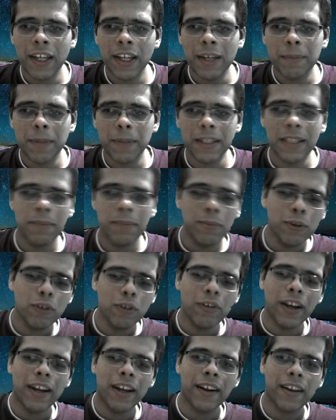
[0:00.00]
but the move
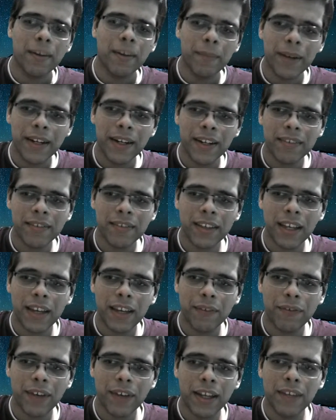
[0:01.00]
I recommend is
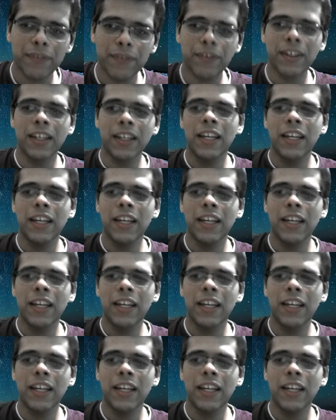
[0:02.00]
a5.